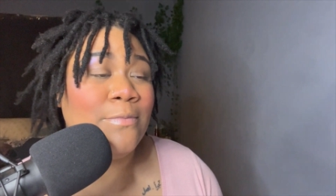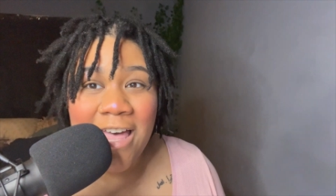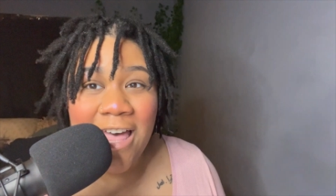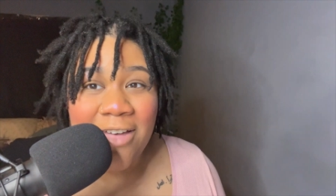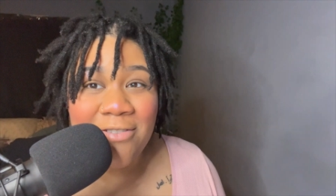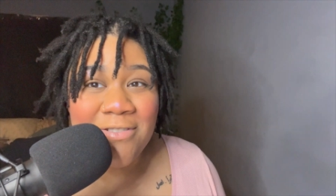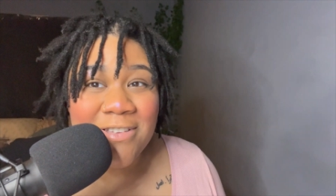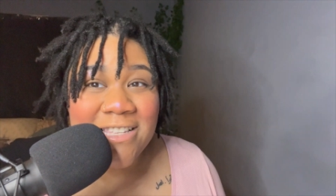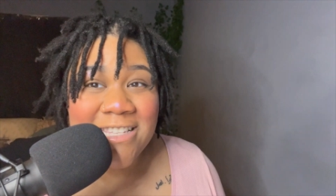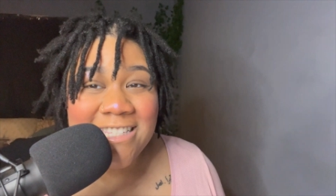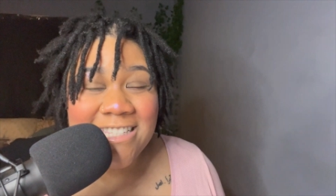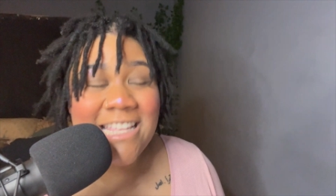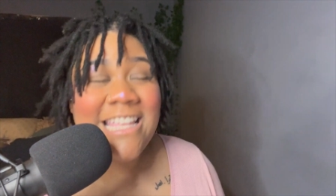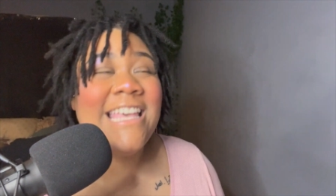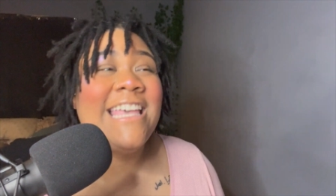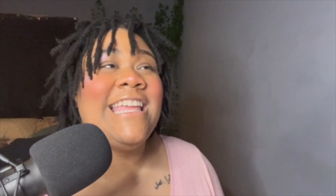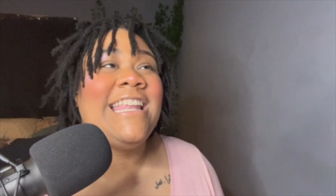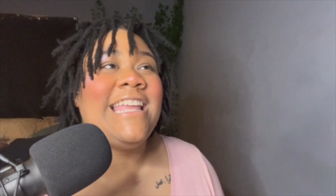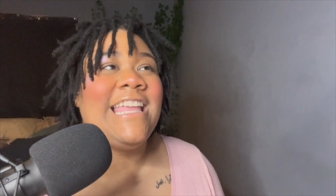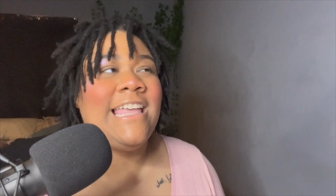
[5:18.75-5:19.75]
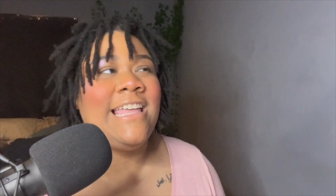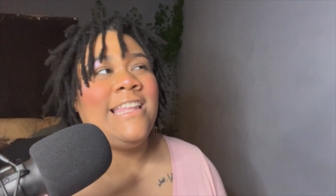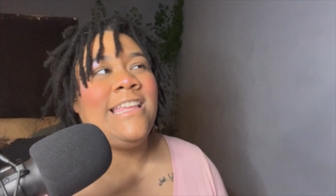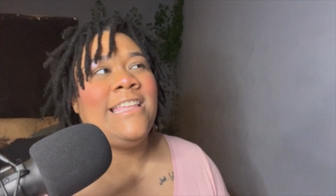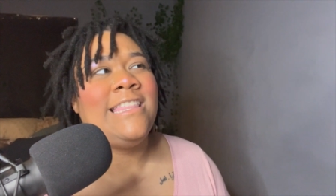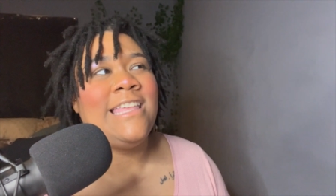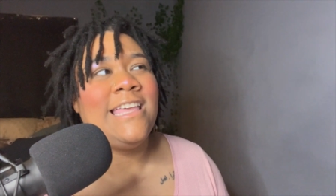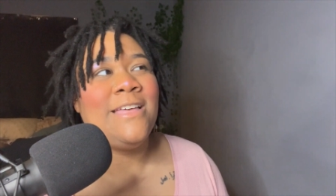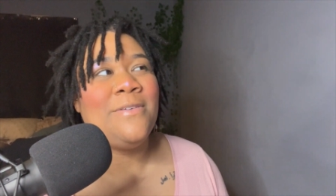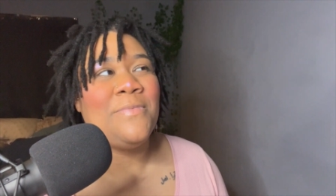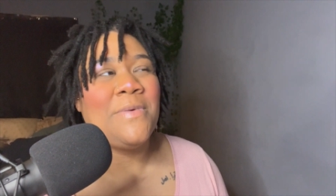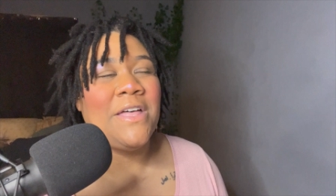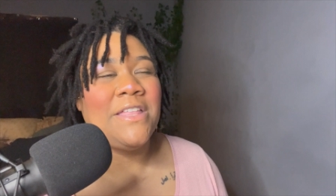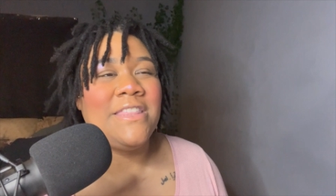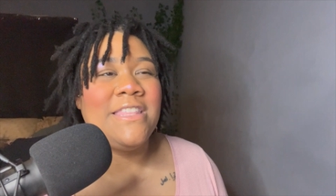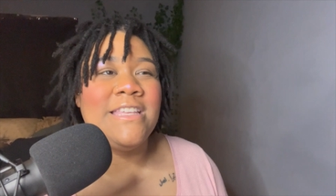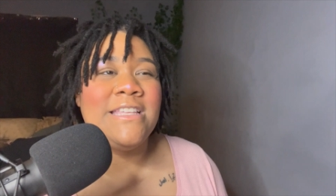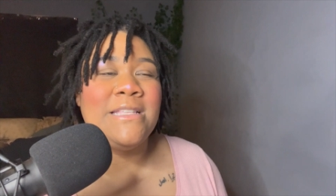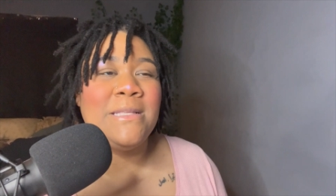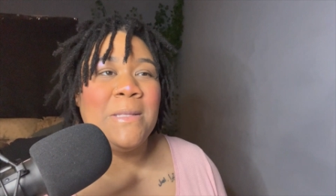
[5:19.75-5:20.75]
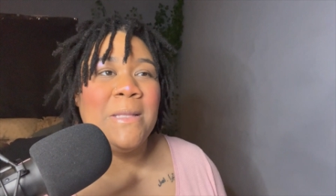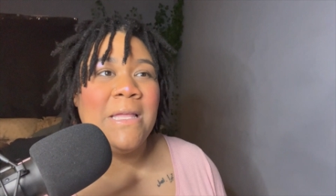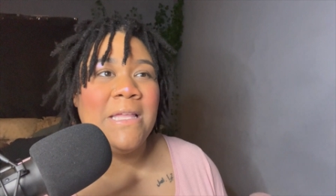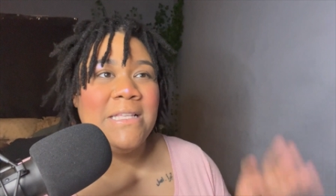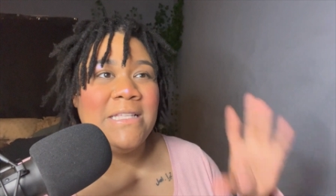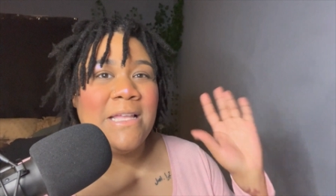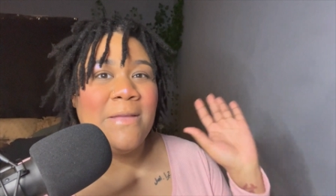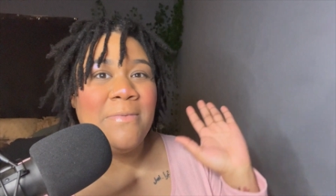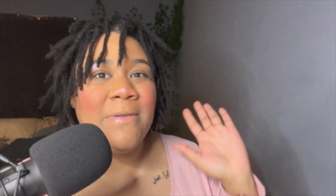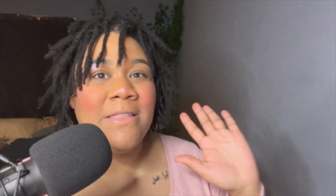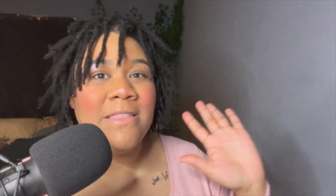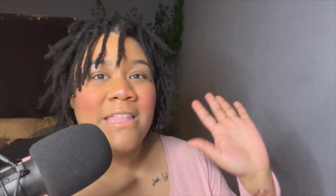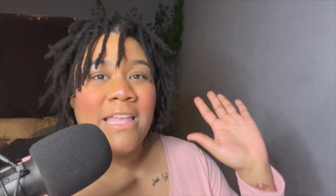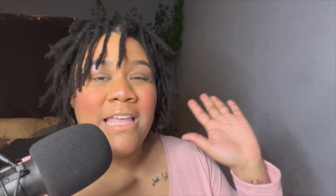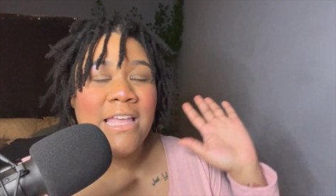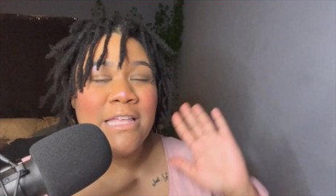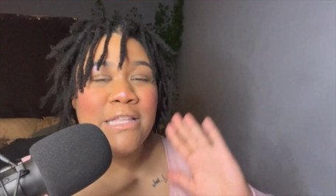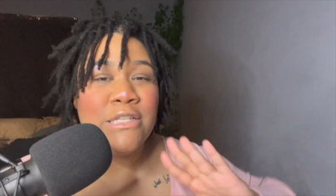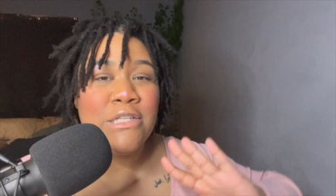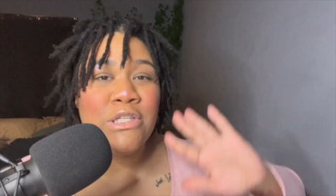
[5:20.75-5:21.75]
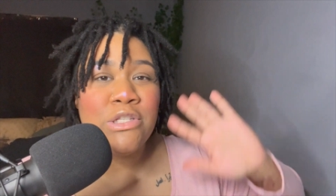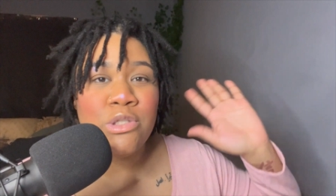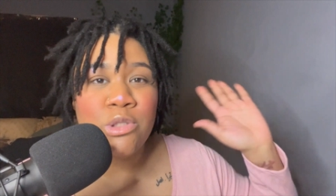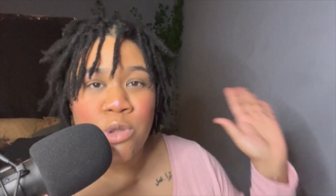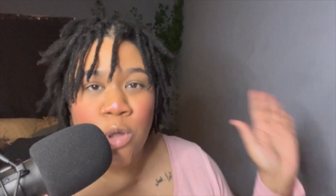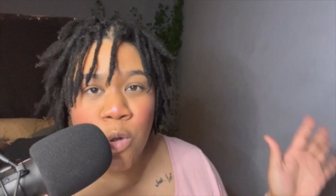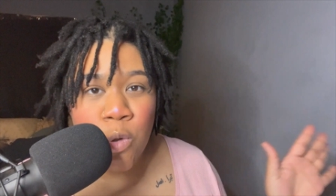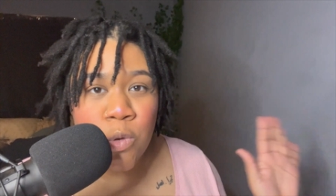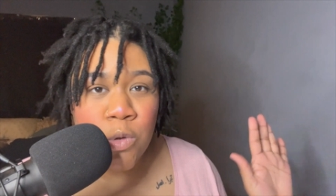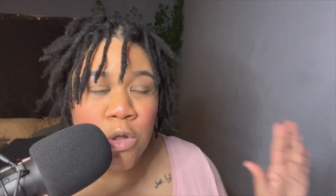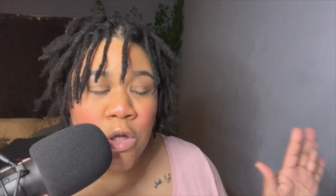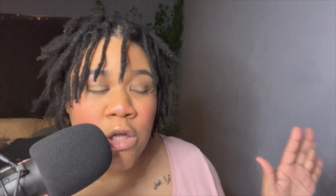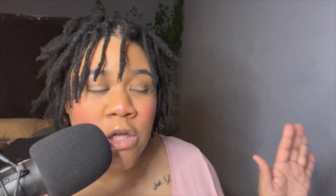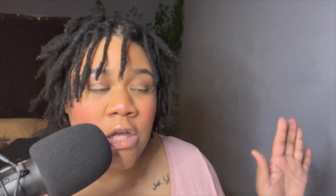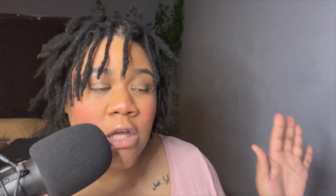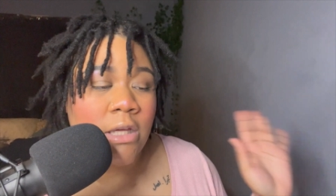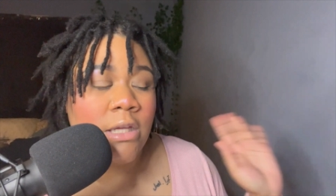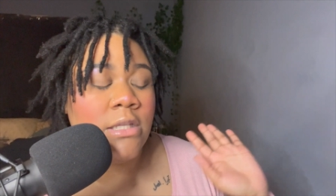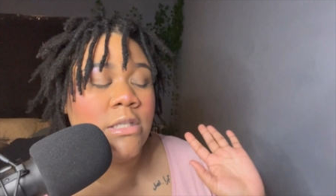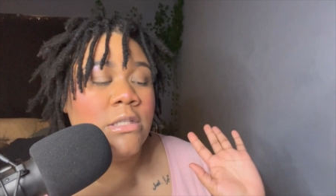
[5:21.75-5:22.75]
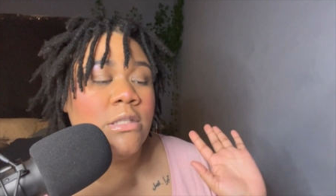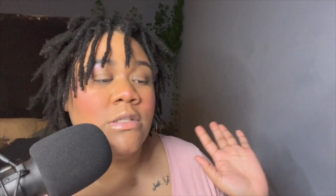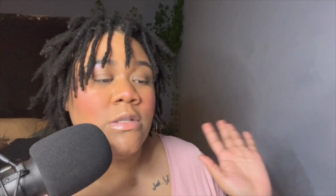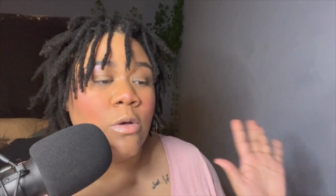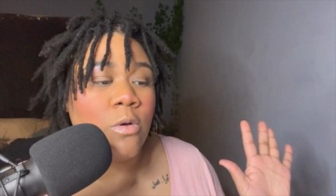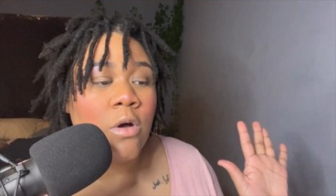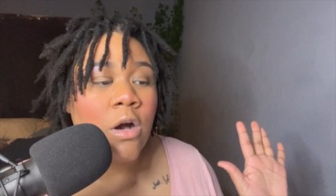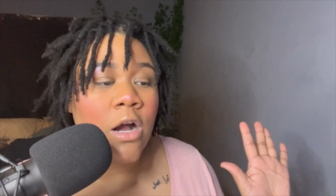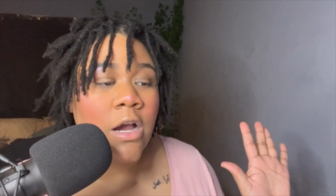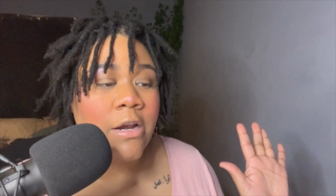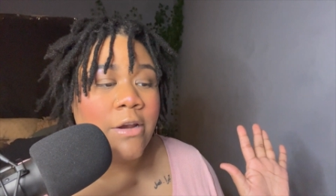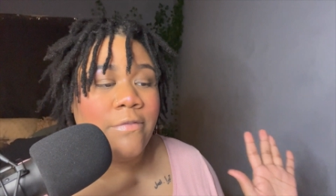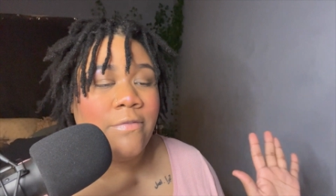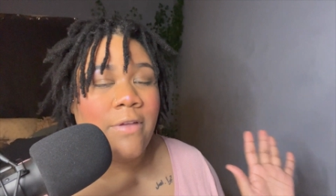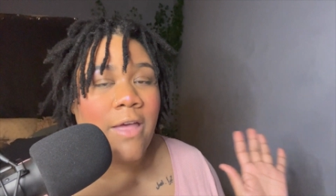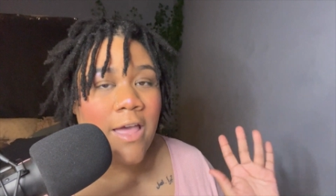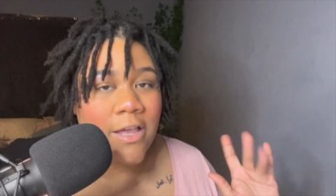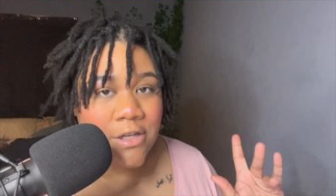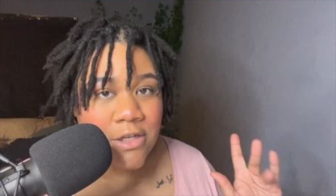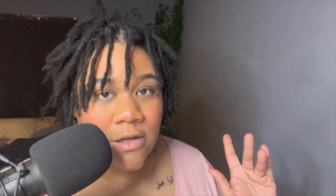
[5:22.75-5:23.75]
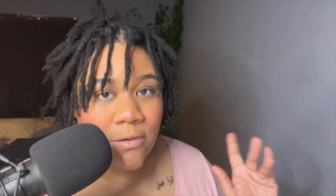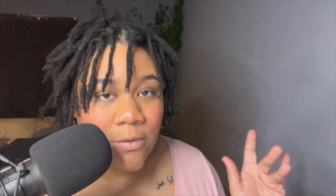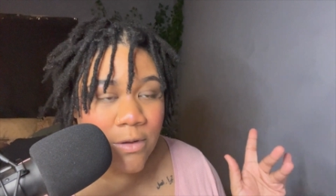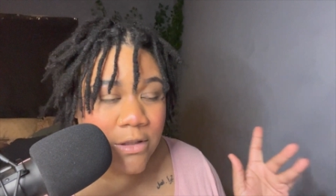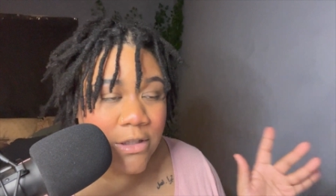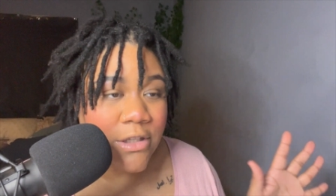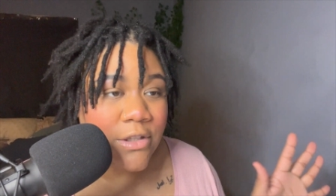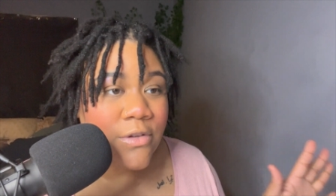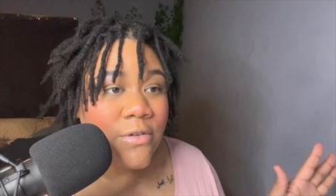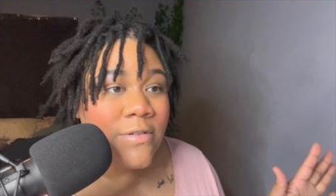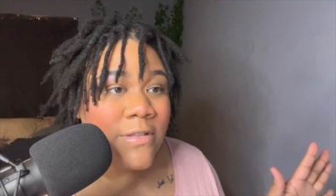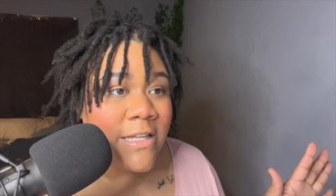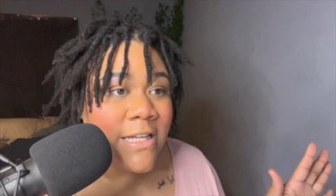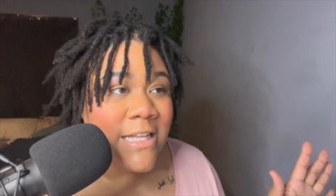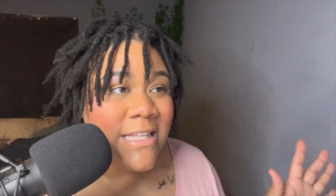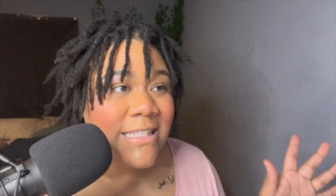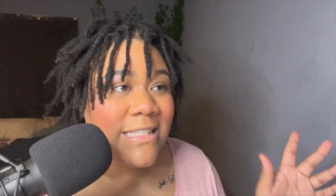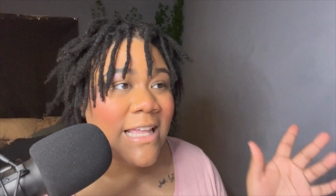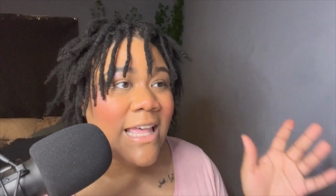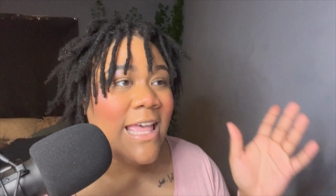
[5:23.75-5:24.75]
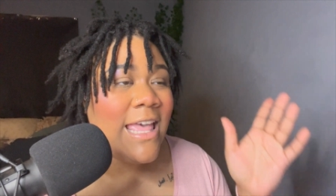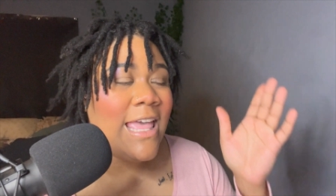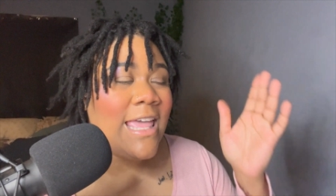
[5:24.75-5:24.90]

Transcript: I haven't said anything about this because I've been thinking so long and so hard if I actually want to do this.